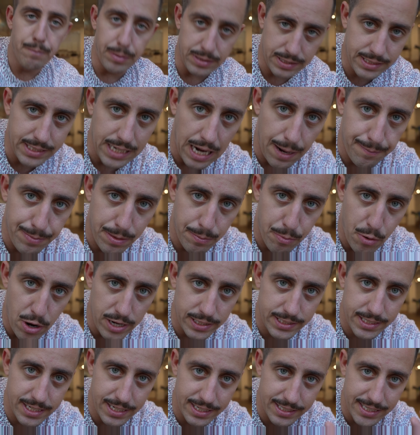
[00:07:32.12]
But stop the
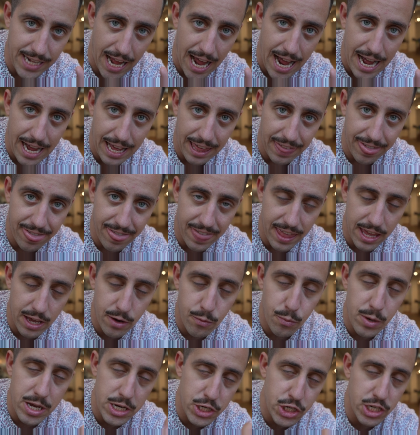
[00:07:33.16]
presses. I think
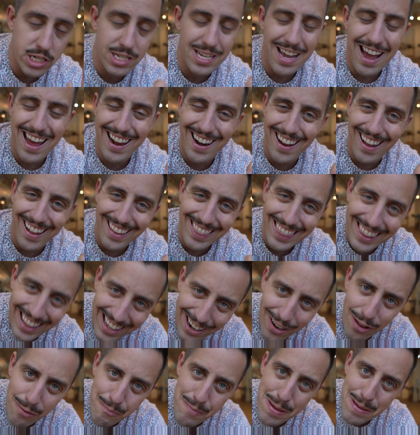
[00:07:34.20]
we just got a
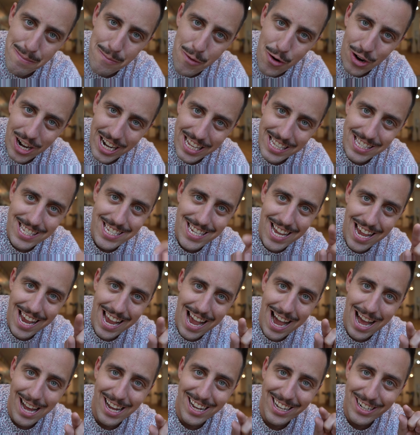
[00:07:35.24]
little bit more insight
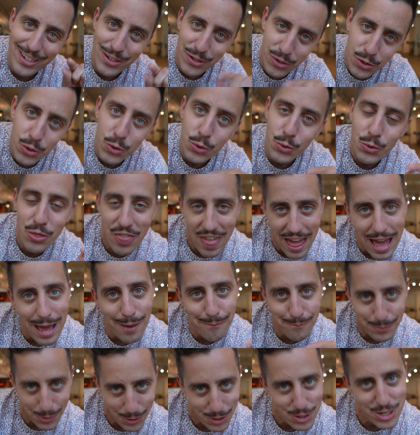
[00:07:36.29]
on who
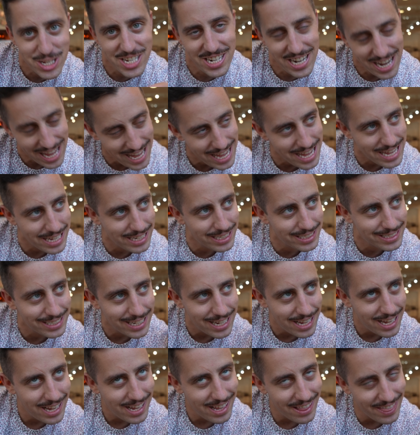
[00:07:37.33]
that person is
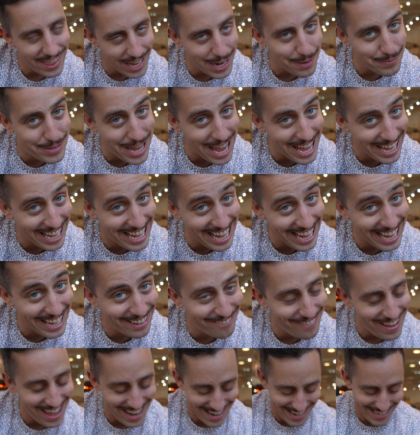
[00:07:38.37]
that I'm taking
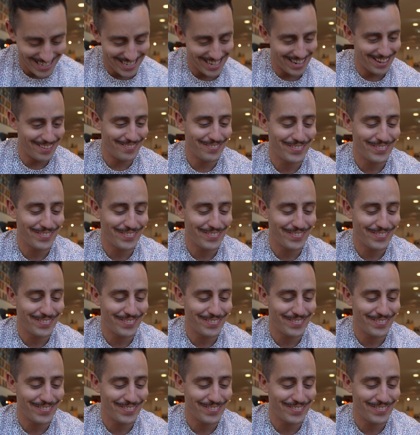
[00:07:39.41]
advantage of.